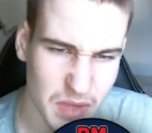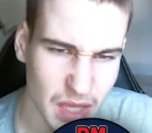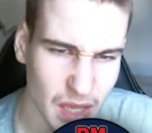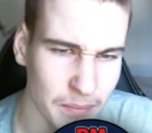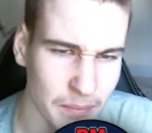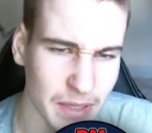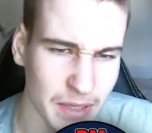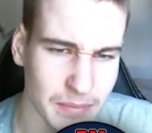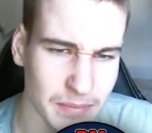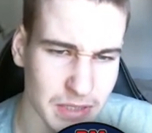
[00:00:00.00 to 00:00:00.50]

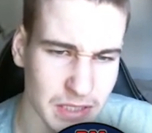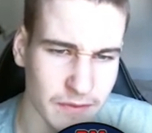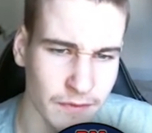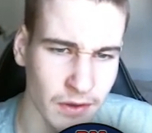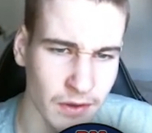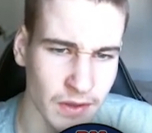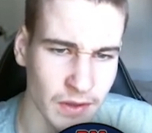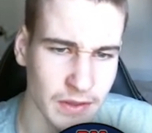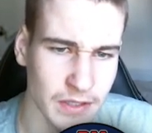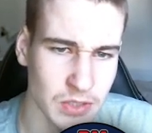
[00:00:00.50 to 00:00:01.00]
but I'm just
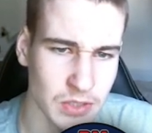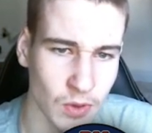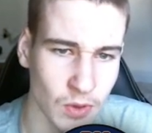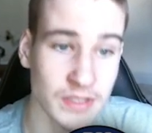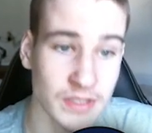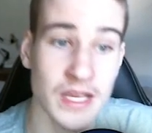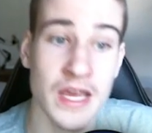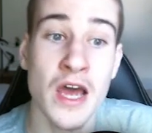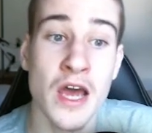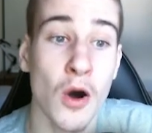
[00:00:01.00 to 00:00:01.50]
feeling the
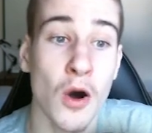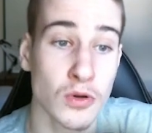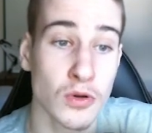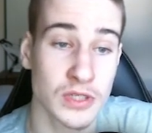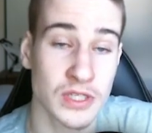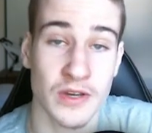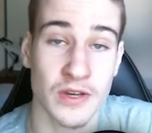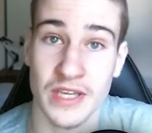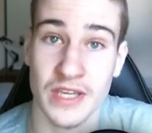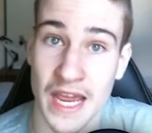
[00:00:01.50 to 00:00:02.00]
Swans.
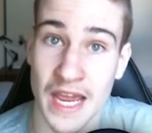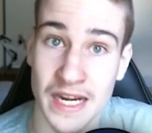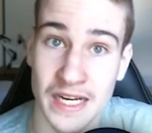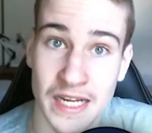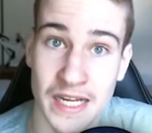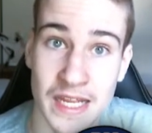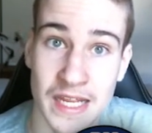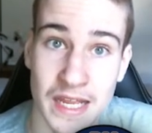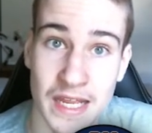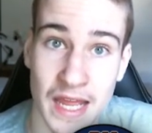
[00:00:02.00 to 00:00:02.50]
Also,
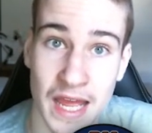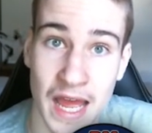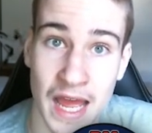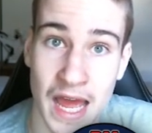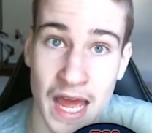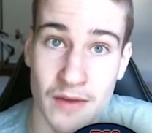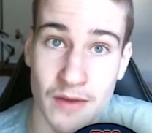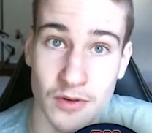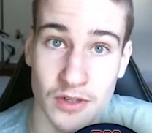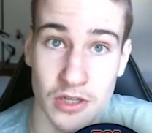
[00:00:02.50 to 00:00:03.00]
Kennedy
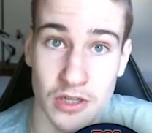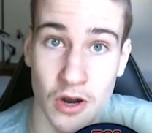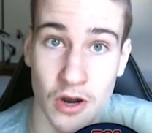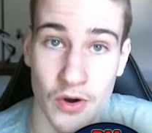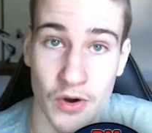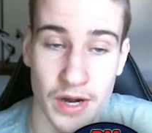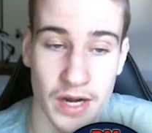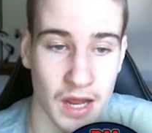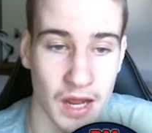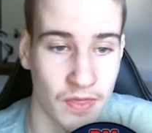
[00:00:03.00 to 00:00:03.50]

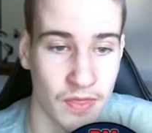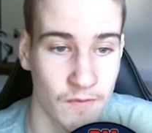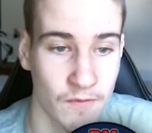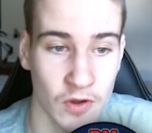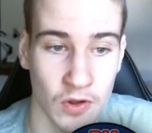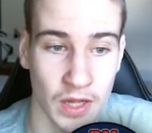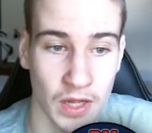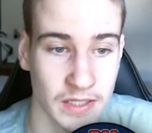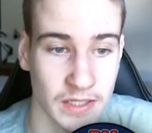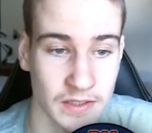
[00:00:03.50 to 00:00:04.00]
retiring. I
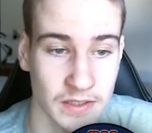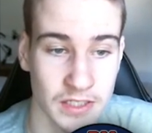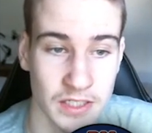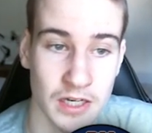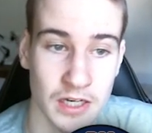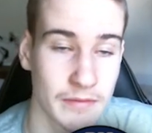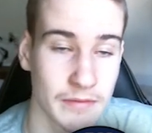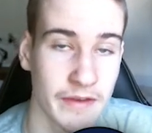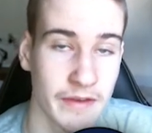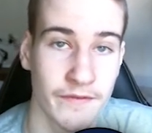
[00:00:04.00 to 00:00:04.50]
feel like they're just
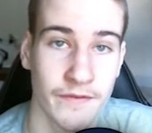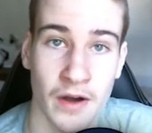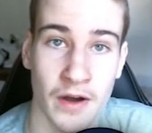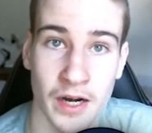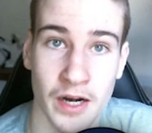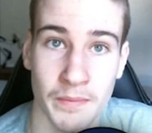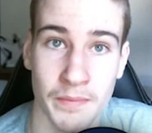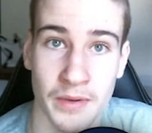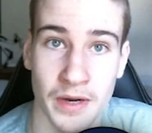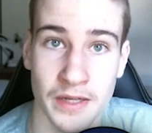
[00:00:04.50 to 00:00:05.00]
going to be fired
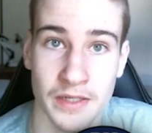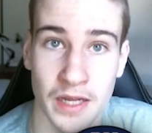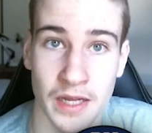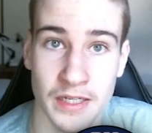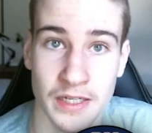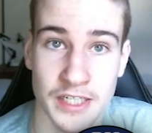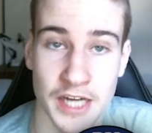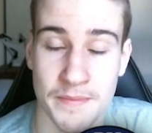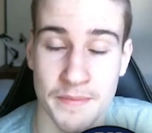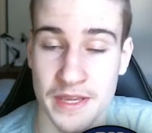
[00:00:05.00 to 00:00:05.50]
up by
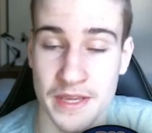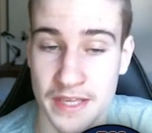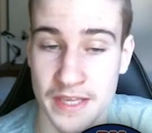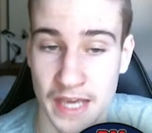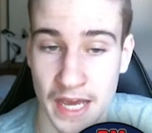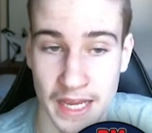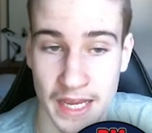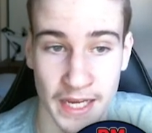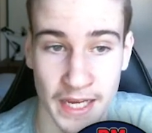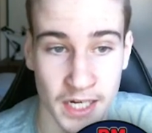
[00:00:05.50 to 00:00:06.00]

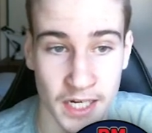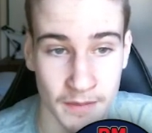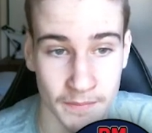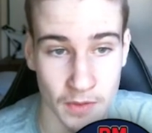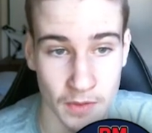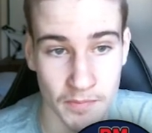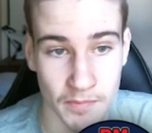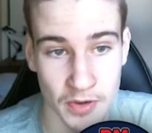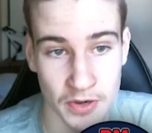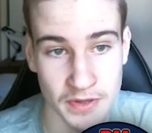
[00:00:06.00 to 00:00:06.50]
JBK, hung up
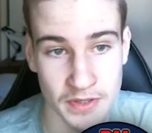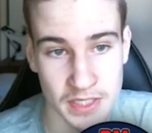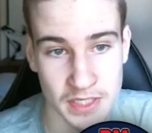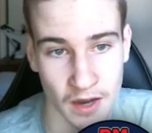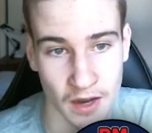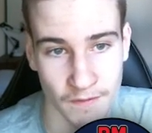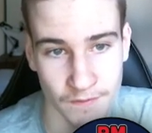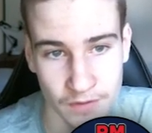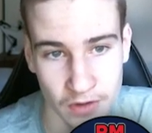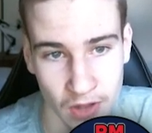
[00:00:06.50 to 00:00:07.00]
the boots. So
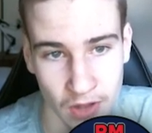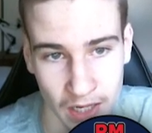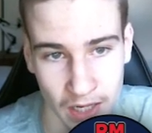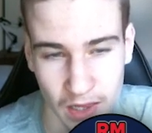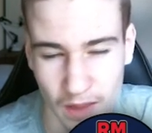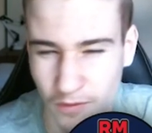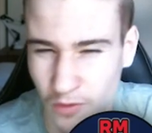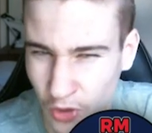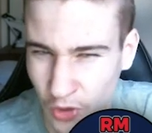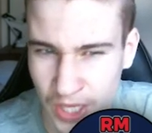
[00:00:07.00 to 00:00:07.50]
I feel like
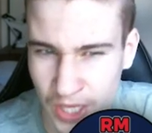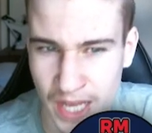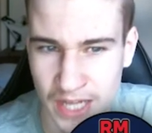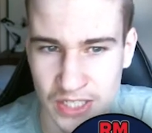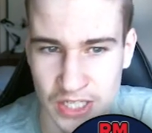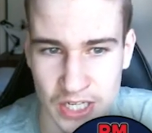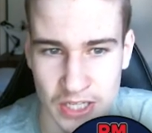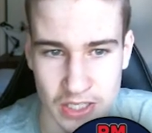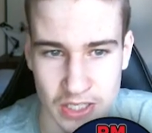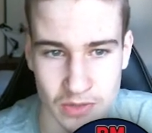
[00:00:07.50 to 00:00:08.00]
they've got the edge
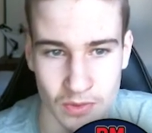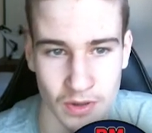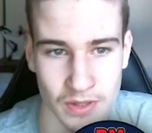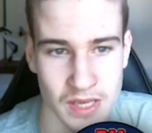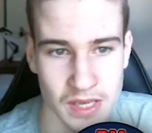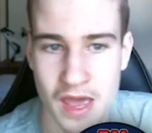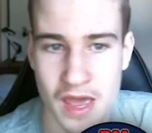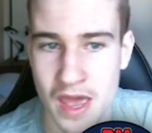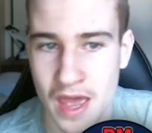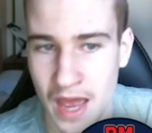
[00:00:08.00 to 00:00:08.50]
here, the
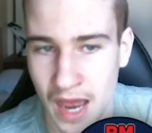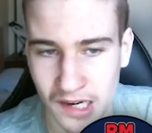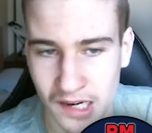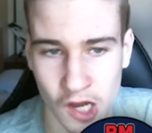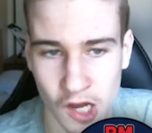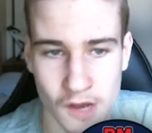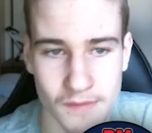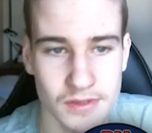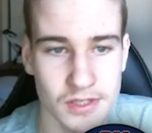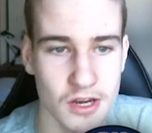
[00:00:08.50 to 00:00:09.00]
Swans, at
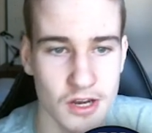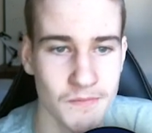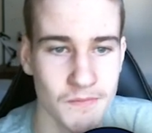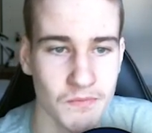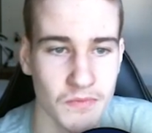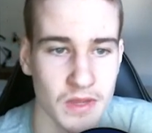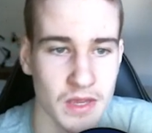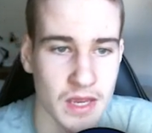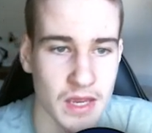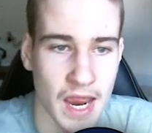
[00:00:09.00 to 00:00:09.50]
home too,
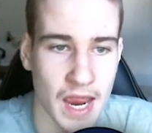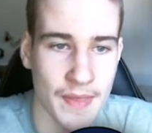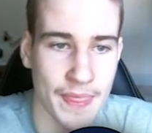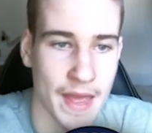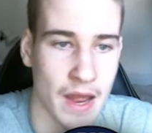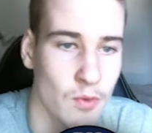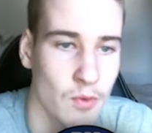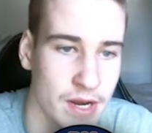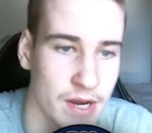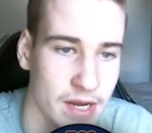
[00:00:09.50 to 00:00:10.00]
and
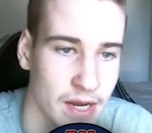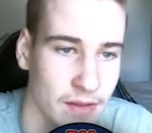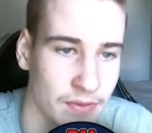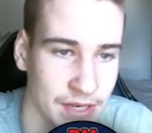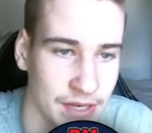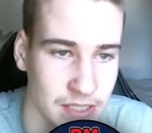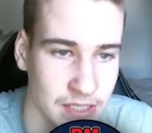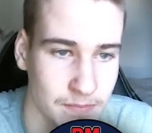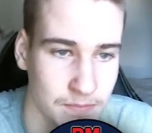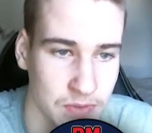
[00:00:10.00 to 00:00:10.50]
they'll win
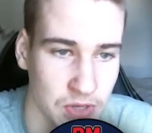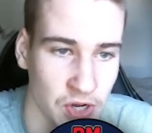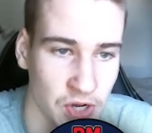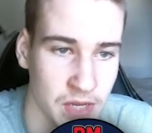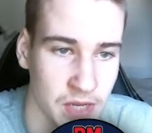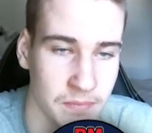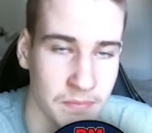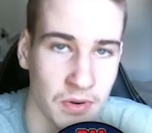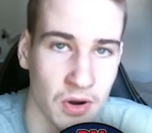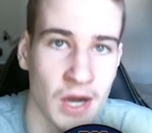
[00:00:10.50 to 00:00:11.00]
this
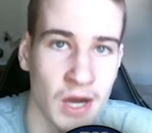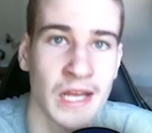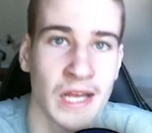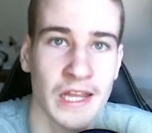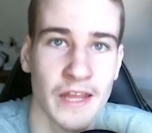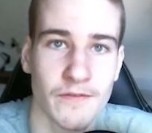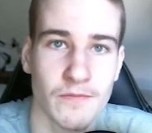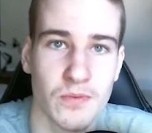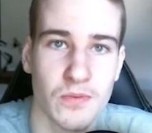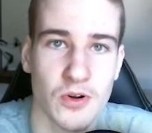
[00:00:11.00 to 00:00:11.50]
beauty by
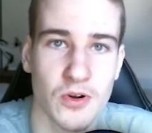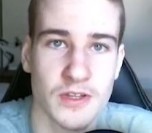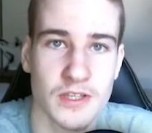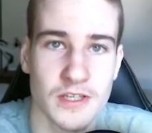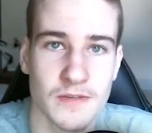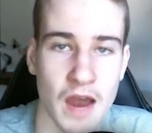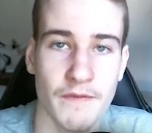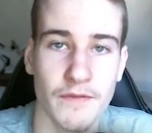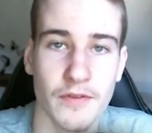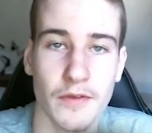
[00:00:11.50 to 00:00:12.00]
11 points.
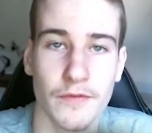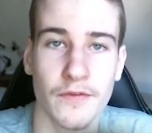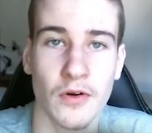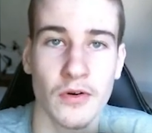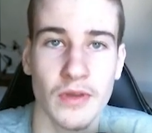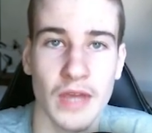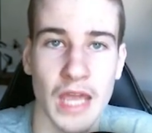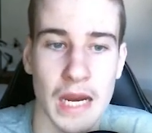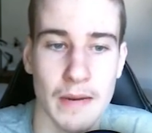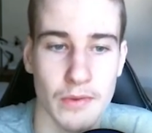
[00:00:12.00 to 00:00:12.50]
And for the
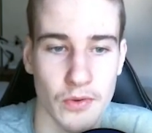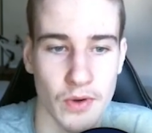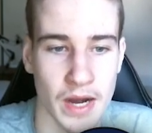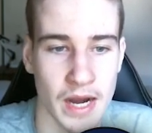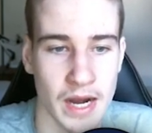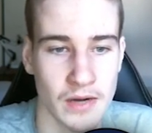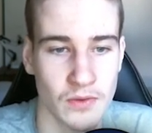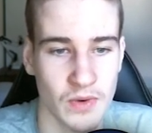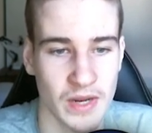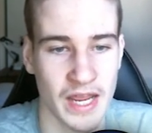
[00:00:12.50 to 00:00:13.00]
final game of the
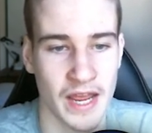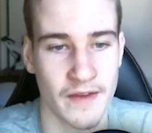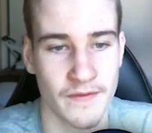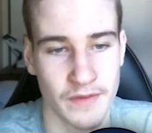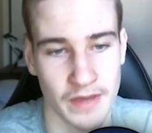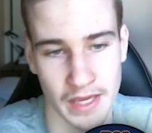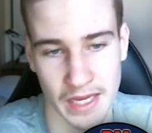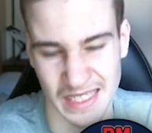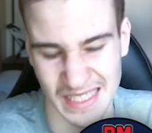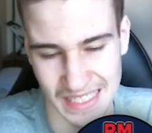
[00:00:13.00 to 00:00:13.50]
round, we have
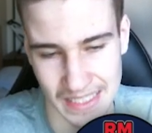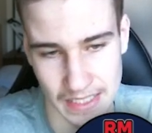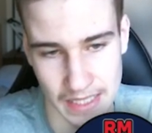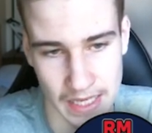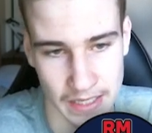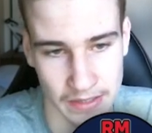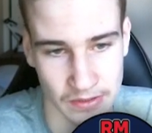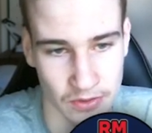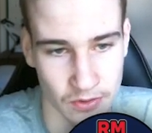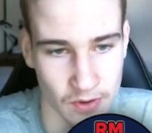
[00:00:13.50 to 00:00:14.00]
just
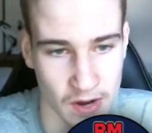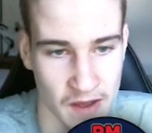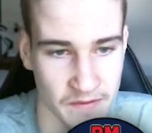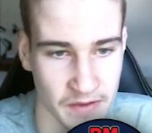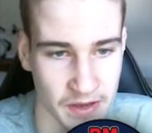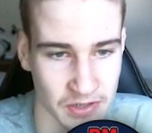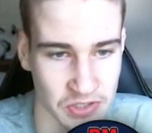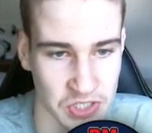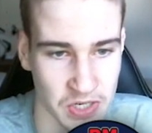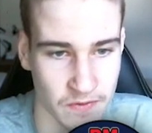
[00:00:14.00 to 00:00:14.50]
the
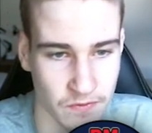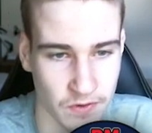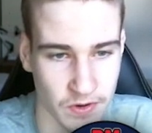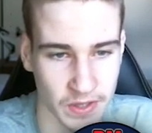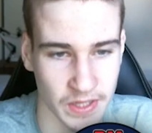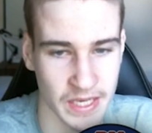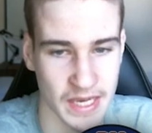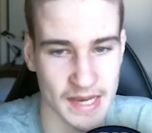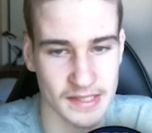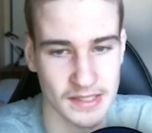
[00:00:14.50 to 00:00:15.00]
graveyard shift,
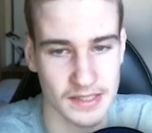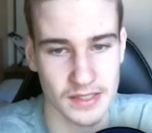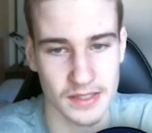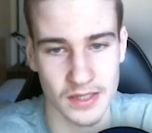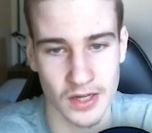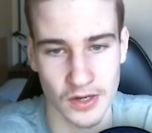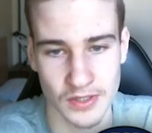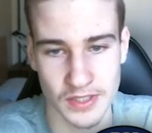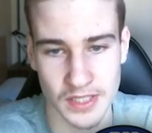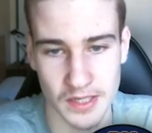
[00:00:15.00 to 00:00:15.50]
really. Essendon
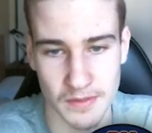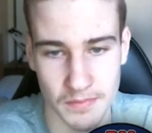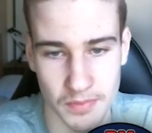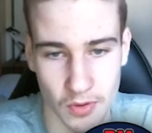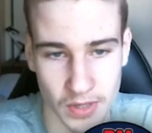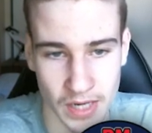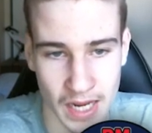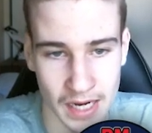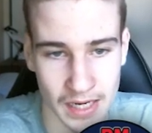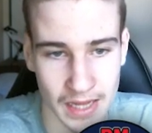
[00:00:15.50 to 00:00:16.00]
hosting
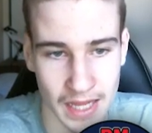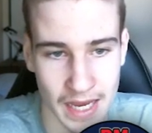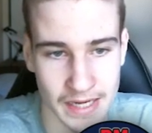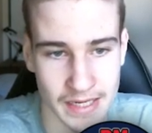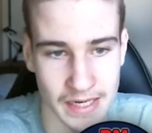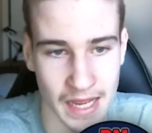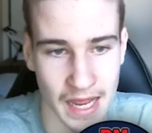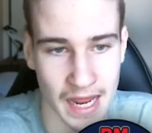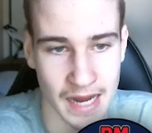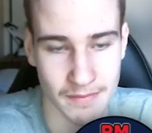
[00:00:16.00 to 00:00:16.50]
Port
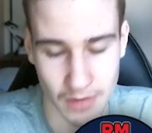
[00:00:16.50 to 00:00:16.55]
Adelaide at